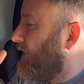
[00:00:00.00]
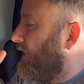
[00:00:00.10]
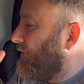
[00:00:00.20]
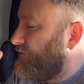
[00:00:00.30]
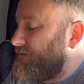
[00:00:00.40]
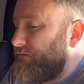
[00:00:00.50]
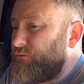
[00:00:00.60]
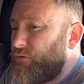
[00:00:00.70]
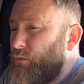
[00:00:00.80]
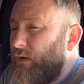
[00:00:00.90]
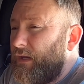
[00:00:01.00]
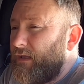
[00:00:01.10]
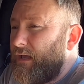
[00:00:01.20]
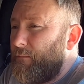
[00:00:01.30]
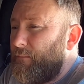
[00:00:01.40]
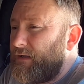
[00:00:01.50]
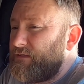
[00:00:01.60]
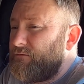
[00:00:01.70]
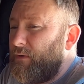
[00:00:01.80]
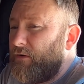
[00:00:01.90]
I mean, for 700 quid I can get a
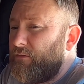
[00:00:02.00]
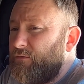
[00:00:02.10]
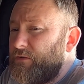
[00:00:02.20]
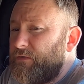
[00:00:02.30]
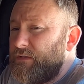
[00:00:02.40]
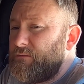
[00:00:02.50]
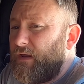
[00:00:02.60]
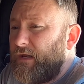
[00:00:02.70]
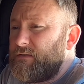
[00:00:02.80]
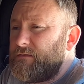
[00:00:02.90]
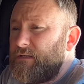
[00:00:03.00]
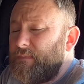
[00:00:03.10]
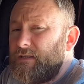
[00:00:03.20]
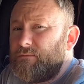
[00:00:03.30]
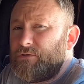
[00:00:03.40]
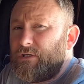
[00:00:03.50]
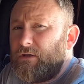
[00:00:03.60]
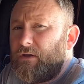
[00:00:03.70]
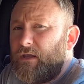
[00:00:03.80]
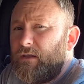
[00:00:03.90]
massive American fridge freezer with an ice dispensing machine
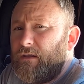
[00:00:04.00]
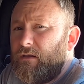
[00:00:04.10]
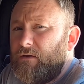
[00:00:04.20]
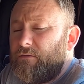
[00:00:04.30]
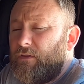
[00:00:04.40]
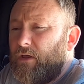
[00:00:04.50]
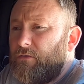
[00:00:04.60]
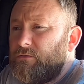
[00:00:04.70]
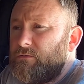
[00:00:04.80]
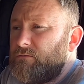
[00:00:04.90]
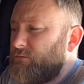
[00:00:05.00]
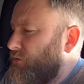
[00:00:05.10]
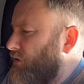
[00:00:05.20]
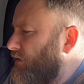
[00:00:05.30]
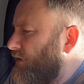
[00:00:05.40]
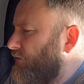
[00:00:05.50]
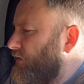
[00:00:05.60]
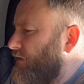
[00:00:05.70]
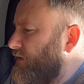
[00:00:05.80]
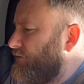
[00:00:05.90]
on it for the house. So I don't
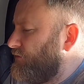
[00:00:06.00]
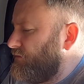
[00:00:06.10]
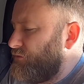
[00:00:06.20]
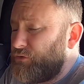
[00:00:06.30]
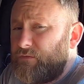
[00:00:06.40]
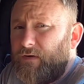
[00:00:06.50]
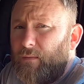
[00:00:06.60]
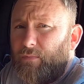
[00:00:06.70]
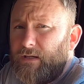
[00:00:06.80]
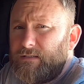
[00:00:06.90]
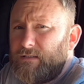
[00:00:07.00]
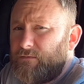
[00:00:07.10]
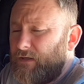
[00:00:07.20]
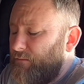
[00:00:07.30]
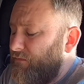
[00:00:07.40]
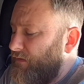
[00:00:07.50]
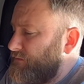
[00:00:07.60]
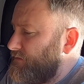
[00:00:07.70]
know the justify the prices for camper vans